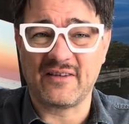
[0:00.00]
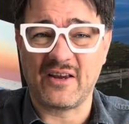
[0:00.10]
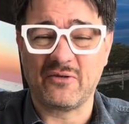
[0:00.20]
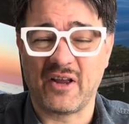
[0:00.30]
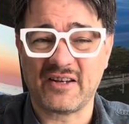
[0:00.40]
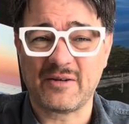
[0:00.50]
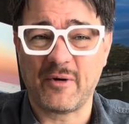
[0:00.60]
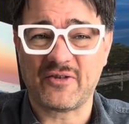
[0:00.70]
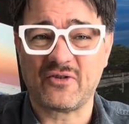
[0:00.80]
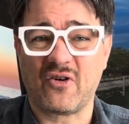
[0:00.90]
that you liked
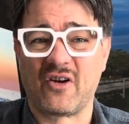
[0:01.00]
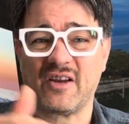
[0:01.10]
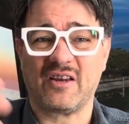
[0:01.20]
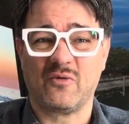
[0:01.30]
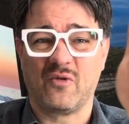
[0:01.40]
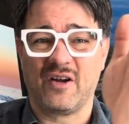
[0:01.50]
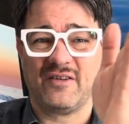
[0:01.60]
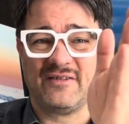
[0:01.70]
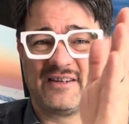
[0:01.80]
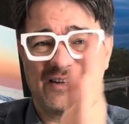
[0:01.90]
about the drawing and what
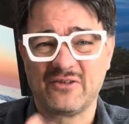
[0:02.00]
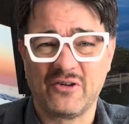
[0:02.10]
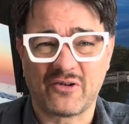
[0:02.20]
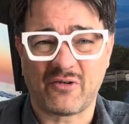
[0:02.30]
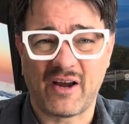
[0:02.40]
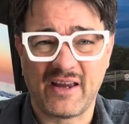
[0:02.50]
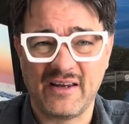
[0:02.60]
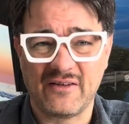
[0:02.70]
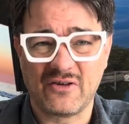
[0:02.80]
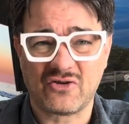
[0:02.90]
didn't look right
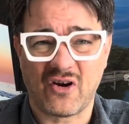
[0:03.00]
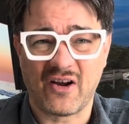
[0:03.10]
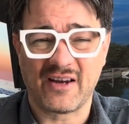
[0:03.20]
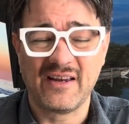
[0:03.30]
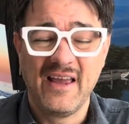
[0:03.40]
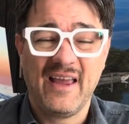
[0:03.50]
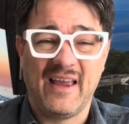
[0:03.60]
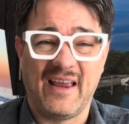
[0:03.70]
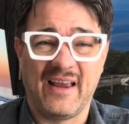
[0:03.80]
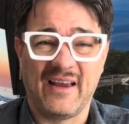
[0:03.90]
in the drawing,
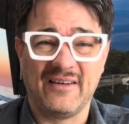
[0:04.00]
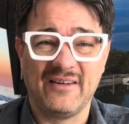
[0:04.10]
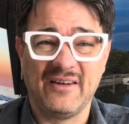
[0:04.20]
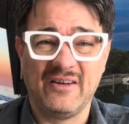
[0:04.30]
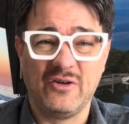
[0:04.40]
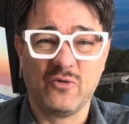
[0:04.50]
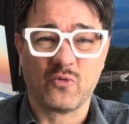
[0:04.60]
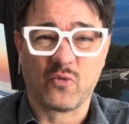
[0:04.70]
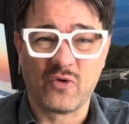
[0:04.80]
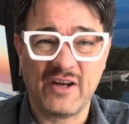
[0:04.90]
and
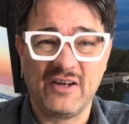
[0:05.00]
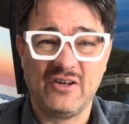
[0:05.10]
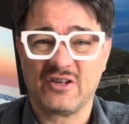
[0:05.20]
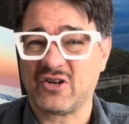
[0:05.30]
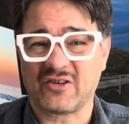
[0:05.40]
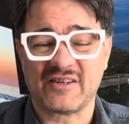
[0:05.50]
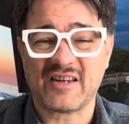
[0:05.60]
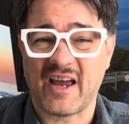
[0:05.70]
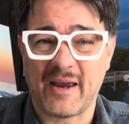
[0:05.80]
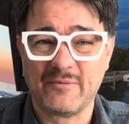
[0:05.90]
you took the
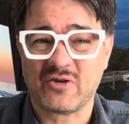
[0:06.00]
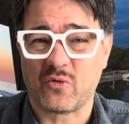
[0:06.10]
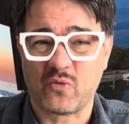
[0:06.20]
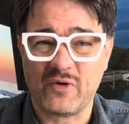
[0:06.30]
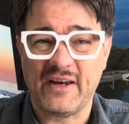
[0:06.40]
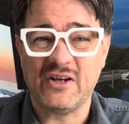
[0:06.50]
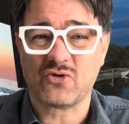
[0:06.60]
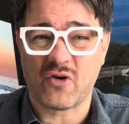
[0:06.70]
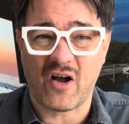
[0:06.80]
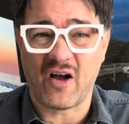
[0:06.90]
time to
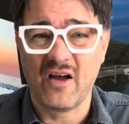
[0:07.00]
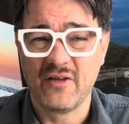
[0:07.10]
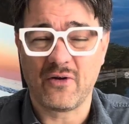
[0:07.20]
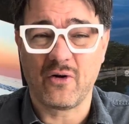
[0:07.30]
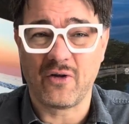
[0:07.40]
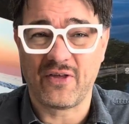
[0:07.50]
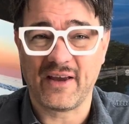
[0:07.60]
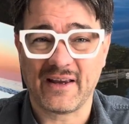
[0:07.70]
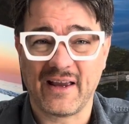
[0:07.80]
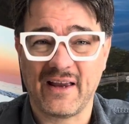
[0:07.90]
redraw the whole
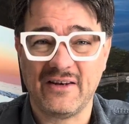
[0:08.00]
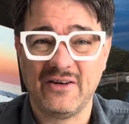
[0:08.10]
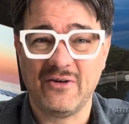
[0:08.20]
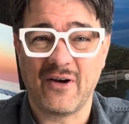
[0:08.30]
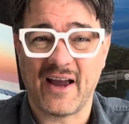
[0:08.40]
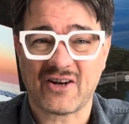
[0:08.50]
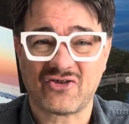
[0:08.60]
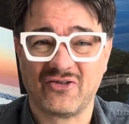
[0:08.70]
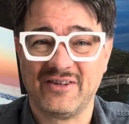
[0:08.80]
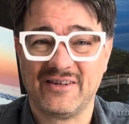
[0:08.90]
thing, and you
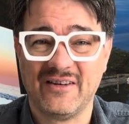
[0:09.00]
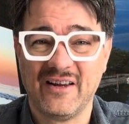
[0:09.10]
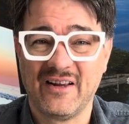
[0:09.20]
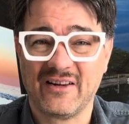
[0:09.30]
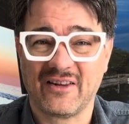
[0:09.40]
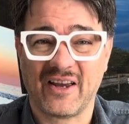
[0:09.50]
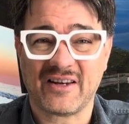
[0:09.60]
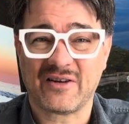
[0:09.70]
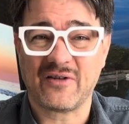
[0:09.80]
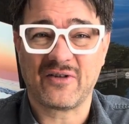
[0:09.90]
actually
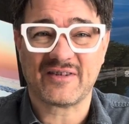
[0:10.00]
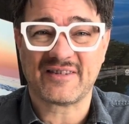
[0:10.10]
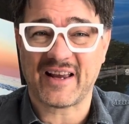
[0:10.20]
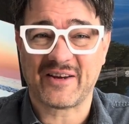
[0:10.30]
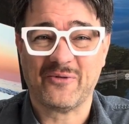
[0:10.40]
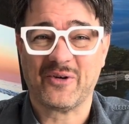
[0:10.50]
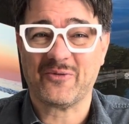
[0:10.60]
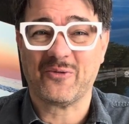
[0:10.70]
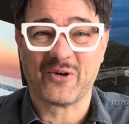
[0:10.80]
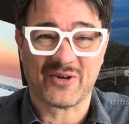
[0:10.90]
liked the second
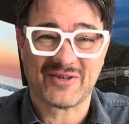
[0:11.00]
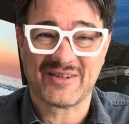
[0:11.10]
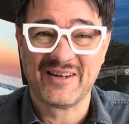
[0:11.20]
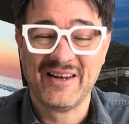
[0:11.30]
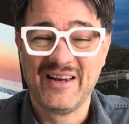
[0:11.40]
one worse